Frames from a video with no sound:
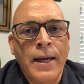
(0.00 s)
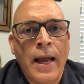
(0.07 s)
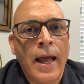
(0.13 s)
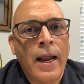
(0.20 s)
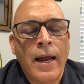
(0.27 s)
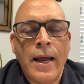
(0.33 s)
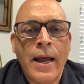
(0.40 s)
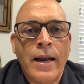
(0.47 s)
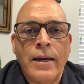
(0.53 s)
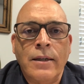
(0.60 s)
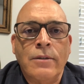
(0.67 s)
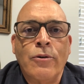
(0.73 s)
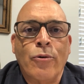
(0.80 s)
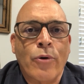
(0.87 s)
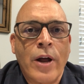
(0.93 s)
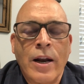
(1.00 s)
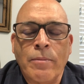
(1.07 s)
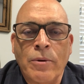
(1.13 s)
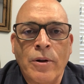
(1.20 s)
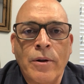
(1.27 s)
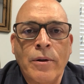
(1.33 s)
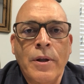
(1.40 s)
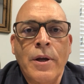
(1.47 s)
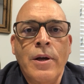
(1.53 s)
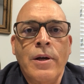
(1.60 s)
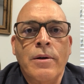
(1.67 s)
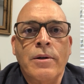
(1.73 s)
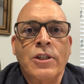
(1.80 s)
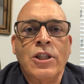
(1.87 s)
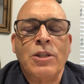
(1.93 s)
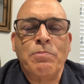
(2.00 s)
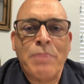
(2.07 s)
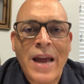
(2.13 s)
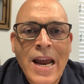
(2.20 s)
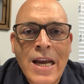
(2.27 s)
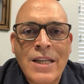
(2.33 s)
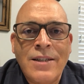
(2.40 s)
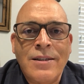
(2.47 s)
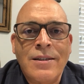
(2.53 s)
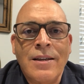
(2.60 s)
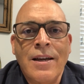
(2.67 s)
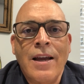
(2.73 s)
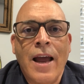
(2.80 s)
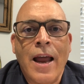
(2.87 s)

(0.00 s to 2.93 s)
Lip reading: an incredible space